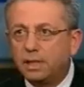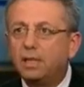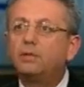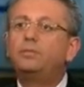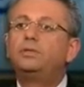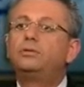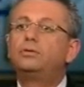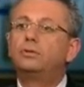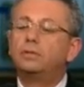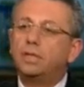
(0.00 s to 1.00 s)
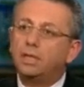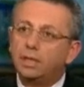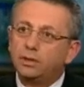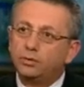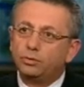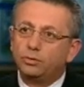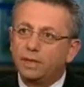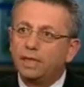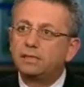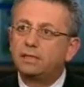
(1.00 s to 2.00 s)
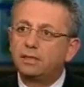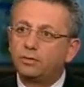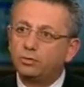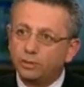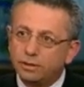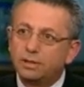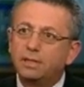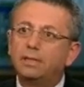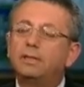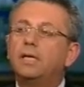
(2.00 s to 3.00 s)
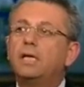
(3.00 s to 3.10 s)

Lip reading: allow me to go to Gaza through Israel.